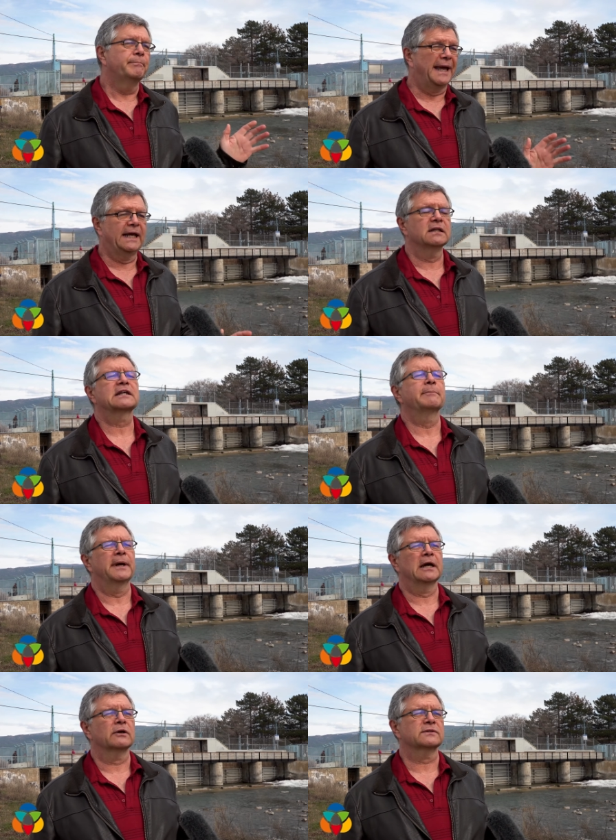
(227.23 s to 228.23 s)
pale in
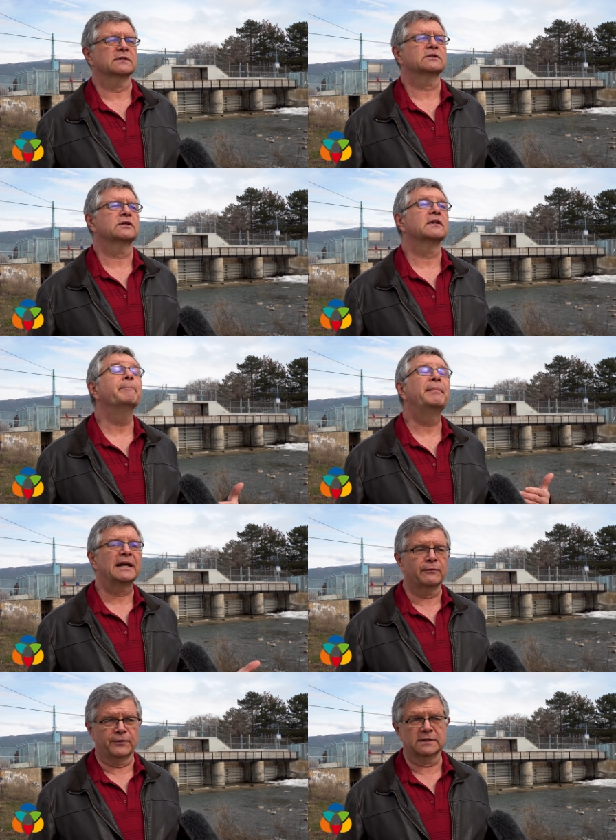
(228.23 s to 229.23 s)
comparison to the
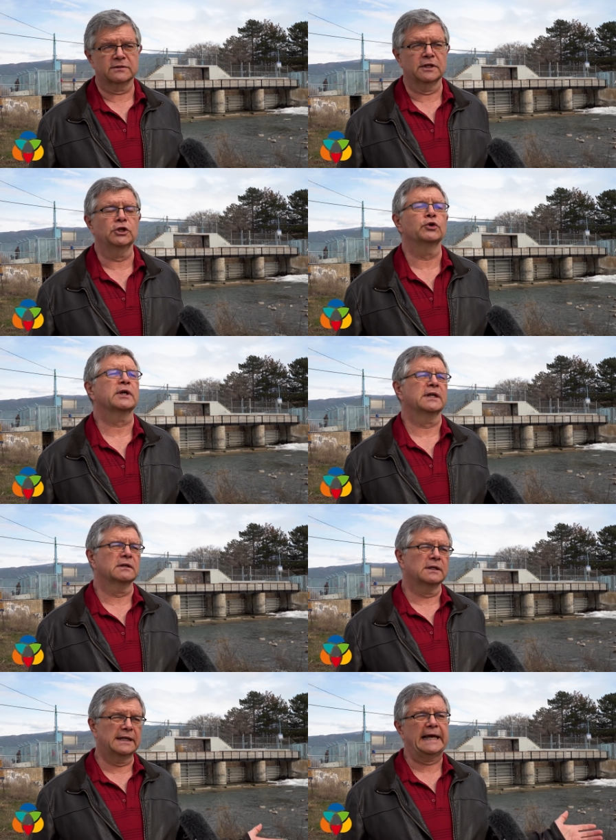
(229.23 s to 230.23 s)
benefits that you
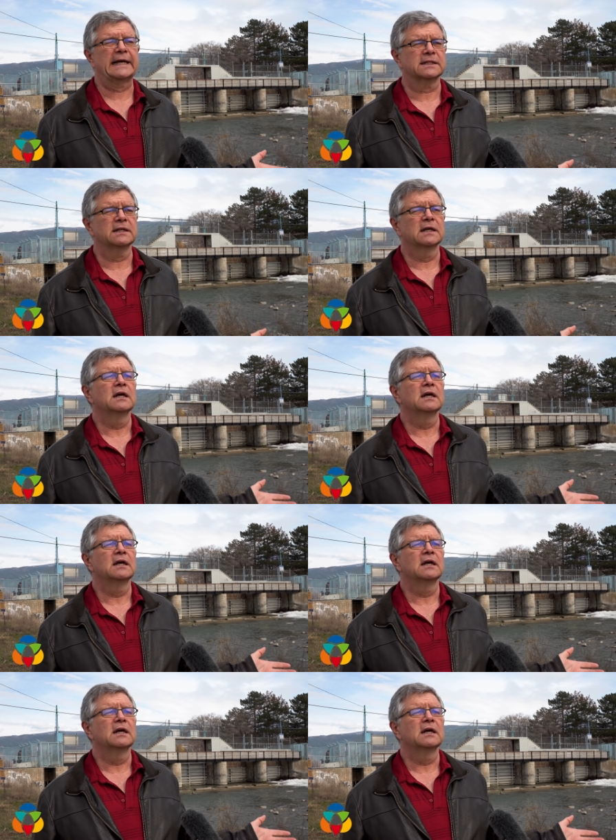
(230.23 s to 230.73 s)
can get